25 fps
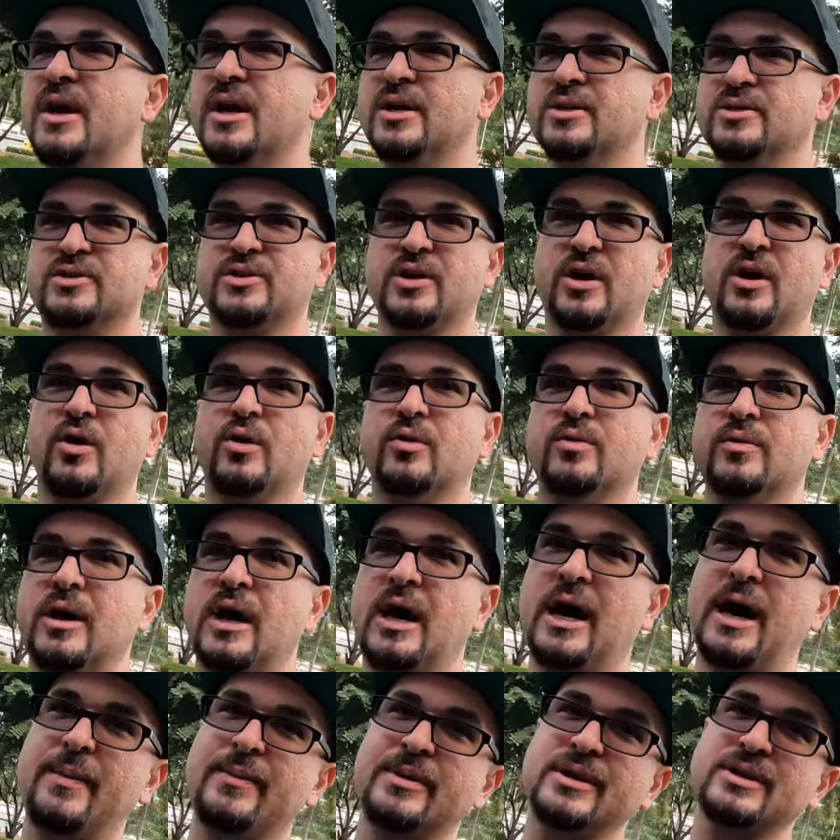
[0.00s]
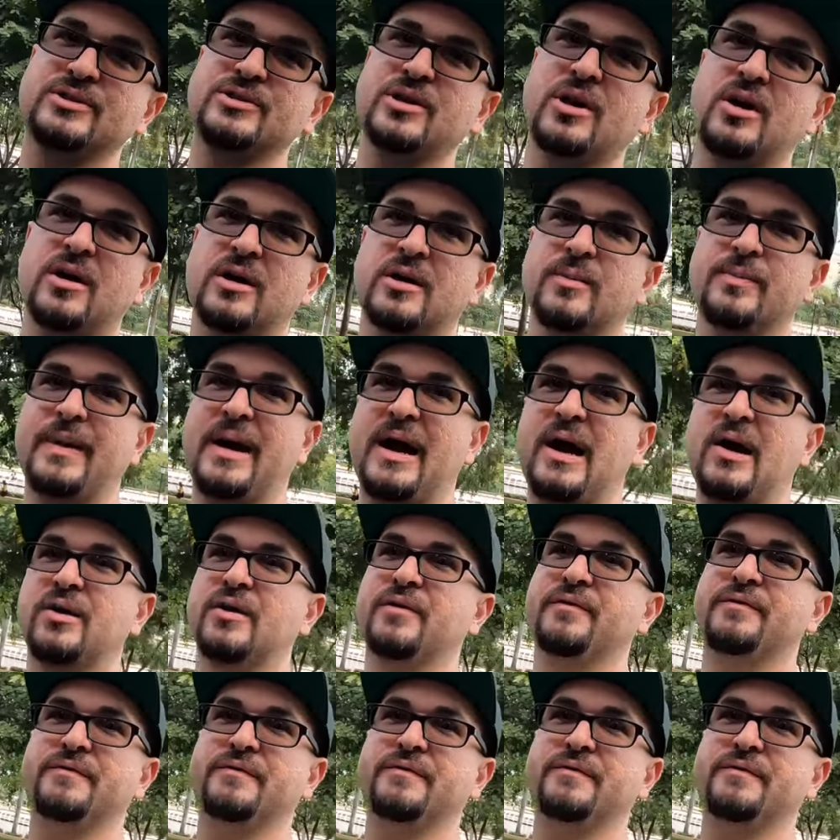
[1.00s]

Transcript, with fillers: So I'm gonna talk about a